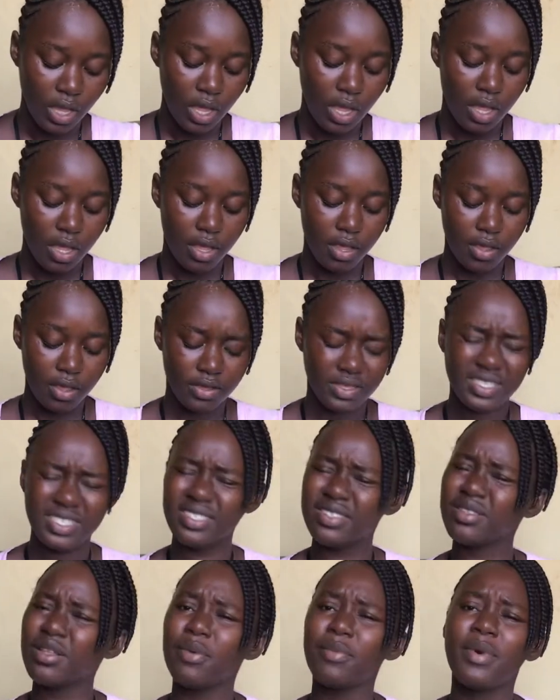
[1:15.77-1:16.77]
It is
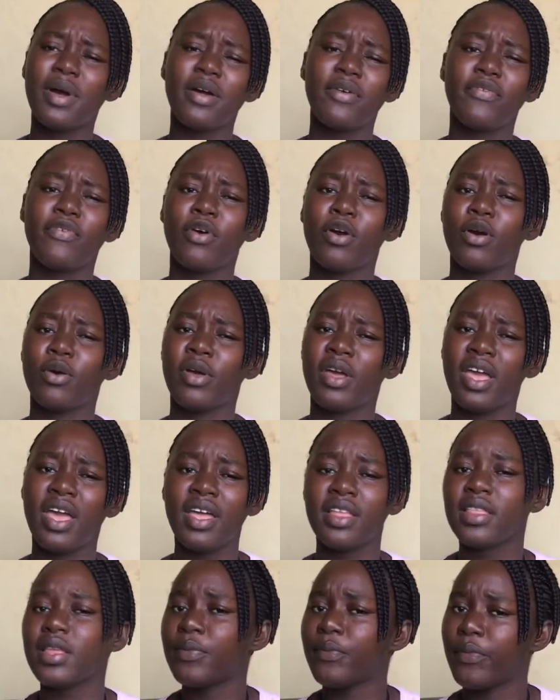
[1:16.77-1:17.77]
normal for
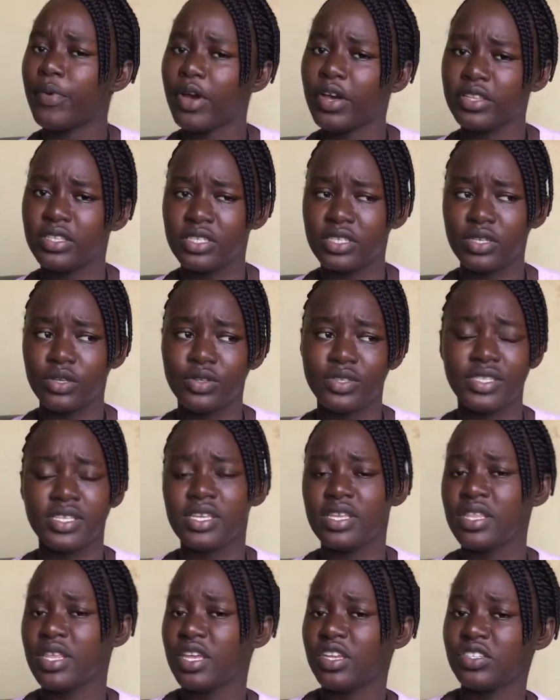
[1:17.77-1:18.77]
anybody or
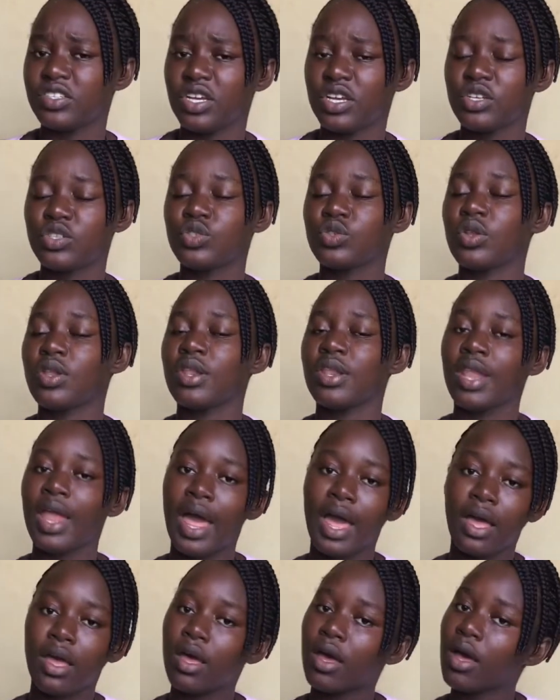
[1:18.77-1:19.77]
teenagers to lack
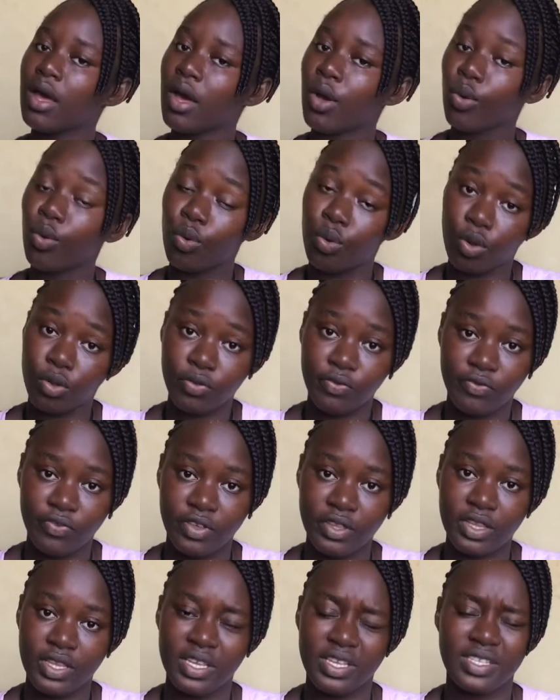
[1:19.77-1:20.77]

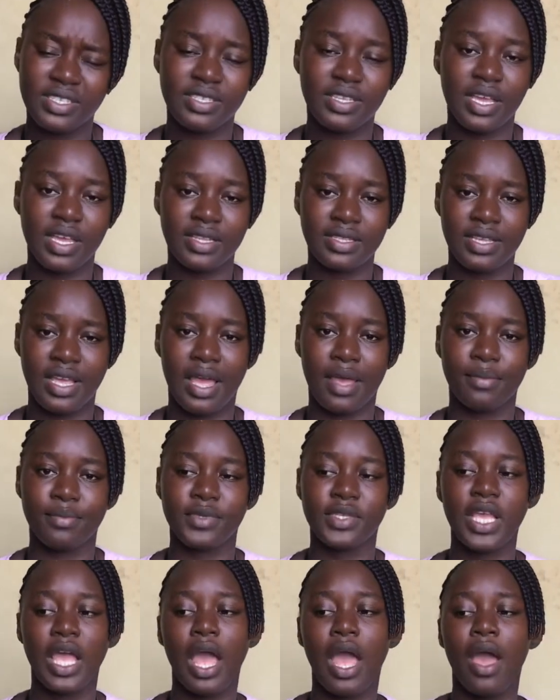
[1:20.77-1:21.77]
confidence at times,
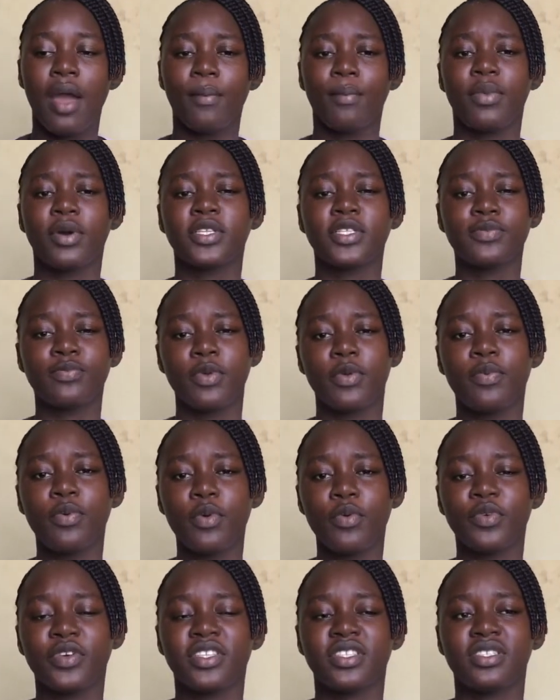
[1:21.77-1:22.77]
but people
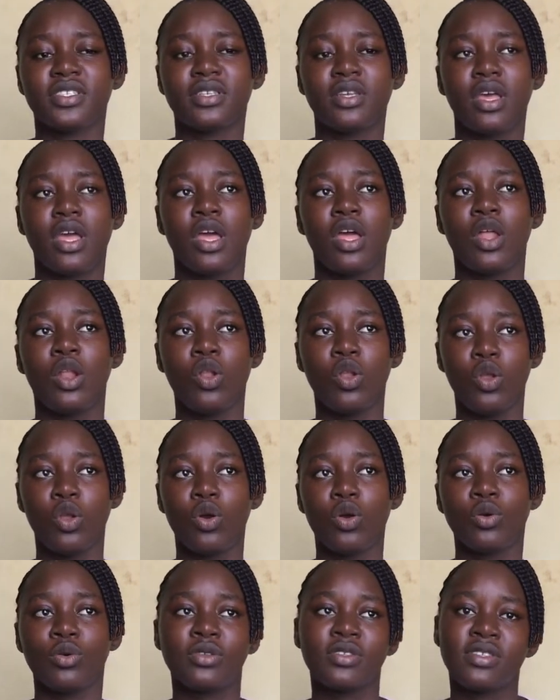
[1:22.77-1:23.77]
with low
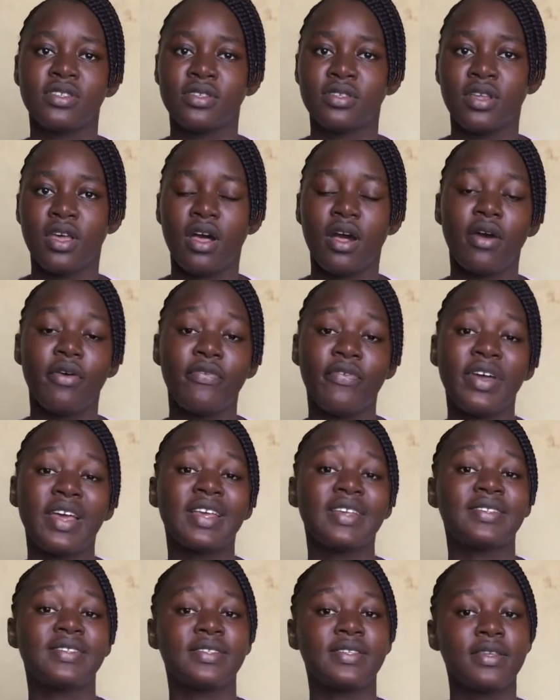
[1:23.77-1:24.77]

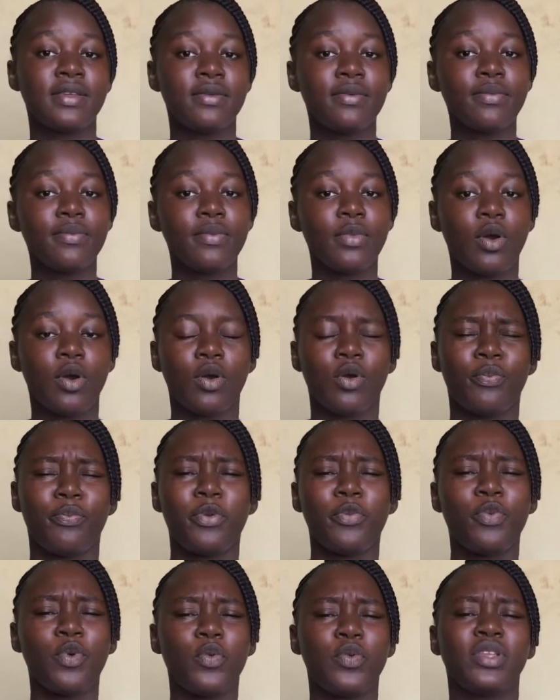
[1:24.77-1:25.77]
self-esteem or
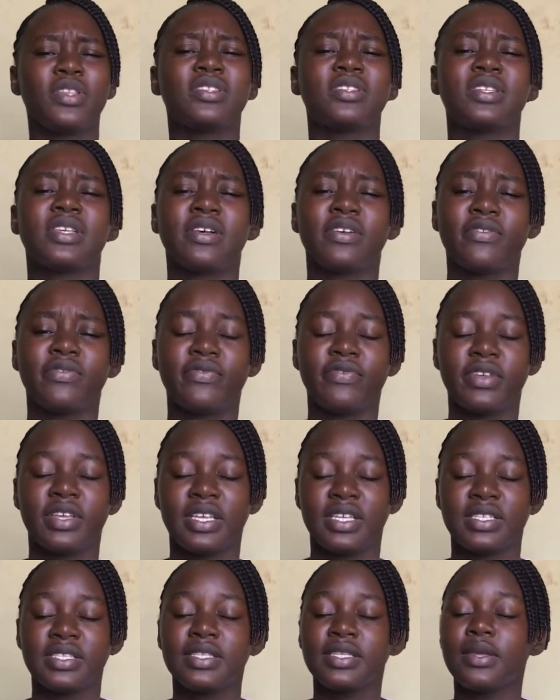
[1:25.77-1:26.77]
people with
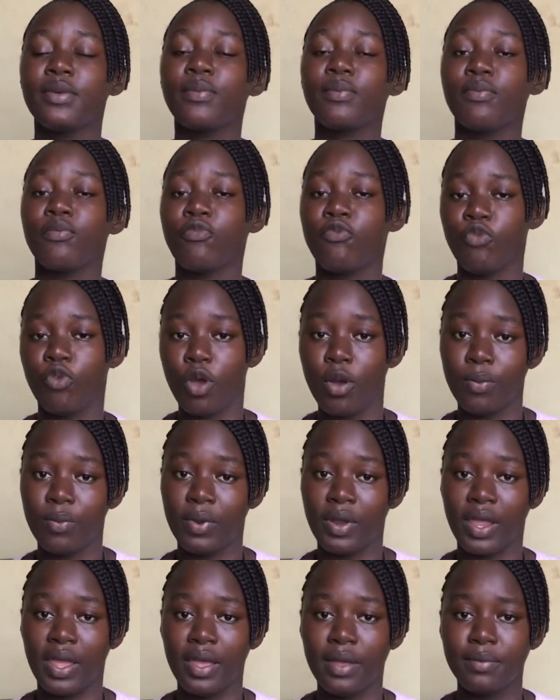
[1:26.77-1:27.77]
self-esteem
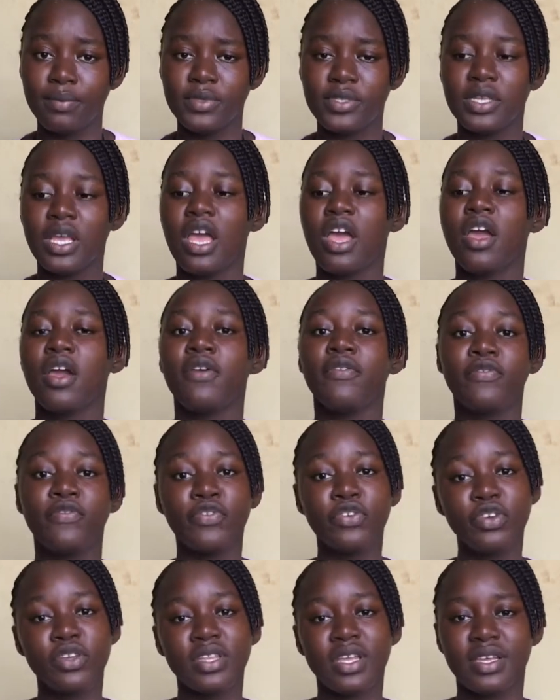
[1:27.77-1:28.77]
problems view
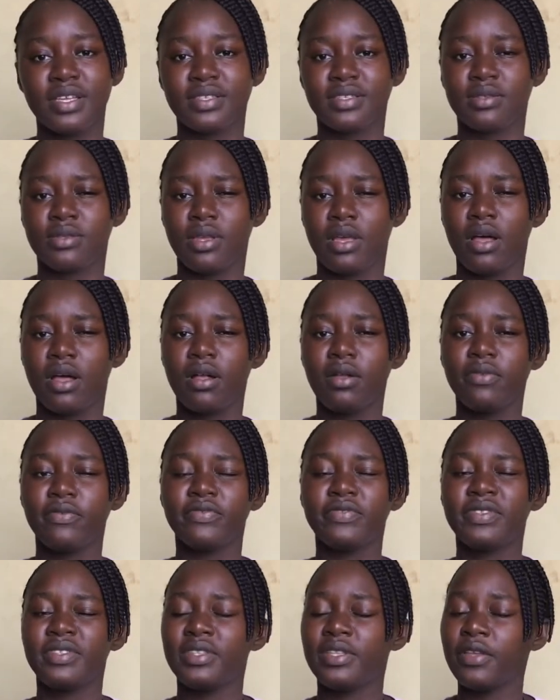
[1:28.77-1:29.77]
themselves
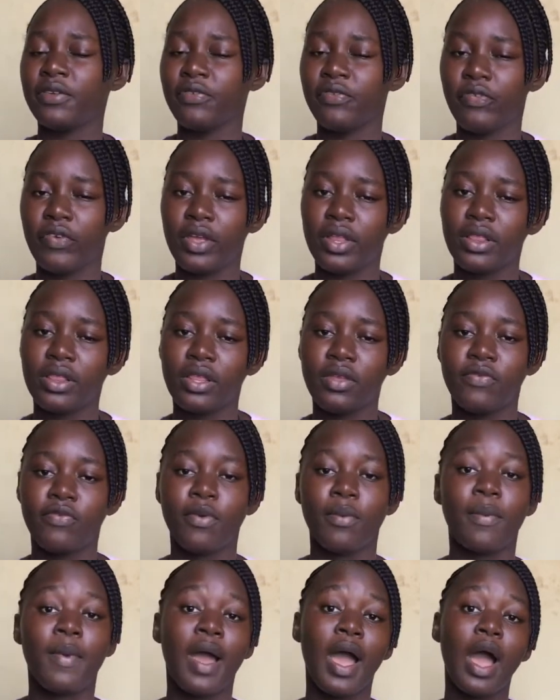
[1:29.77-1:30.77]
differently from
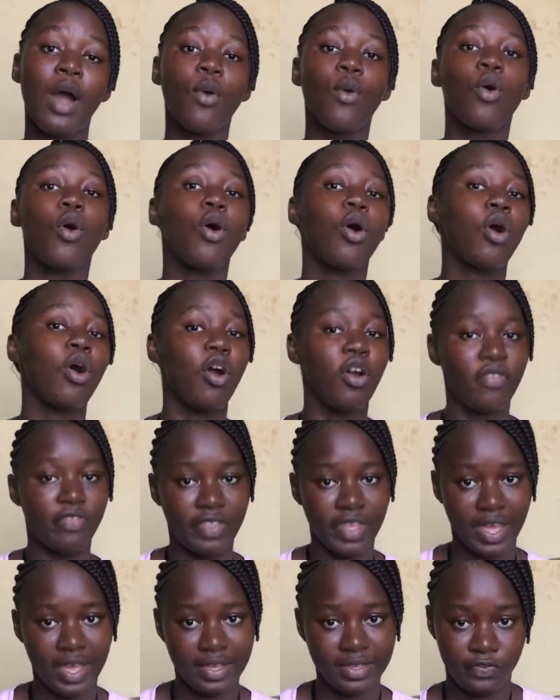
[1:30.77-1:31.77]
how
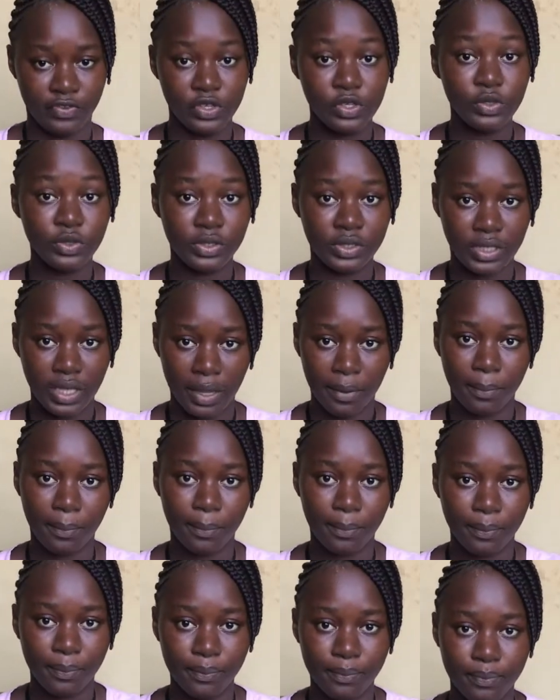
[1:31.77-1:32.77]
others view them.
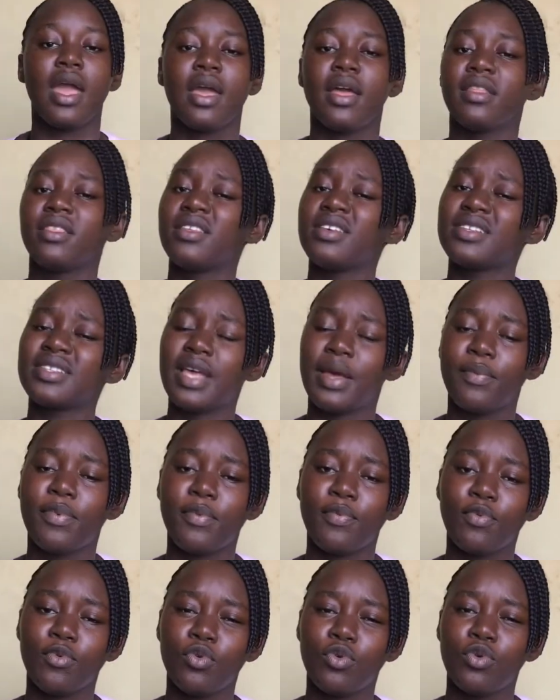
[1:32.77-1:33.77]
These are
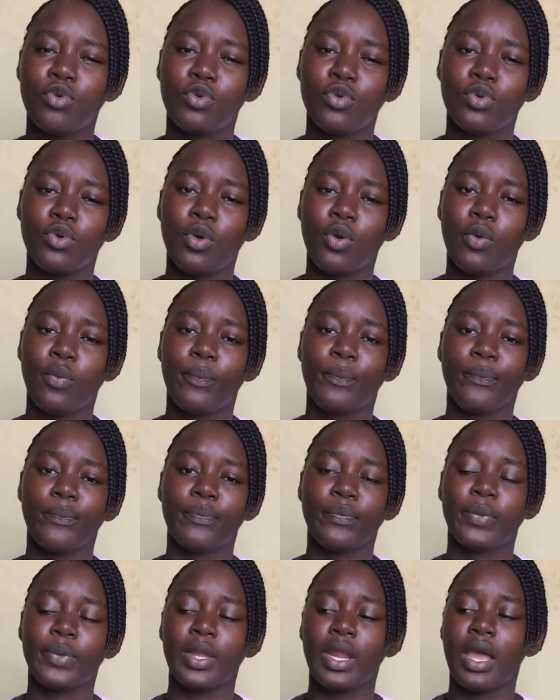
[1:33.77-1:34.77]
people who
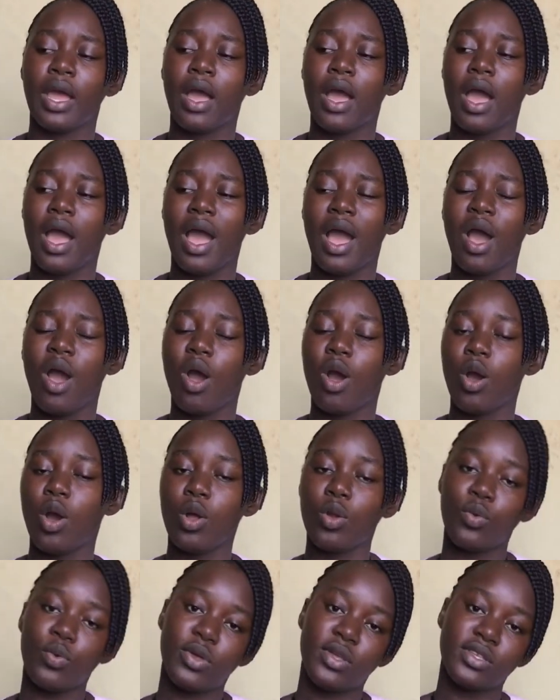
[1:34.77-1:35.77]
are
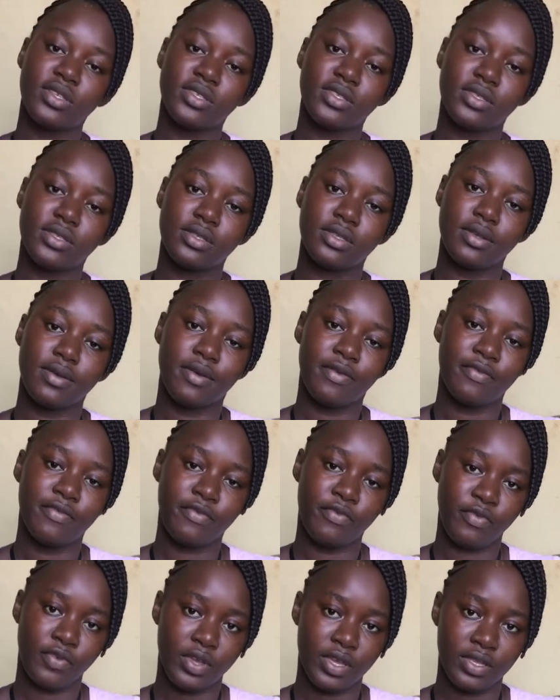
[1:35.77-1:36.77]
always
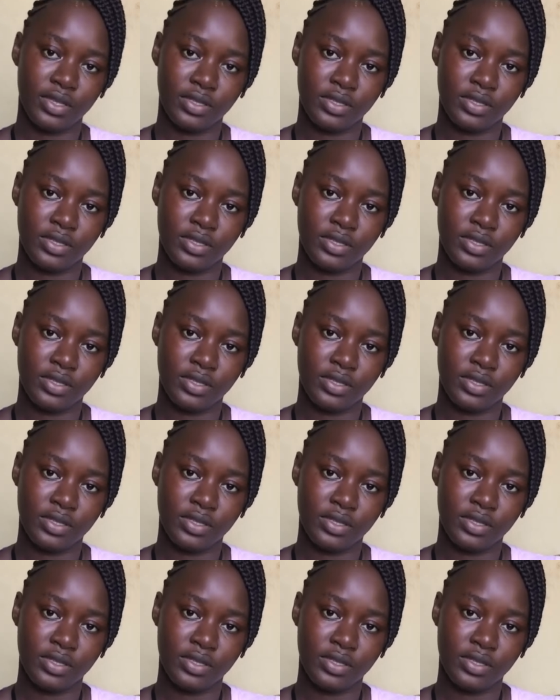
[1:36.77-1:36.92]
afraid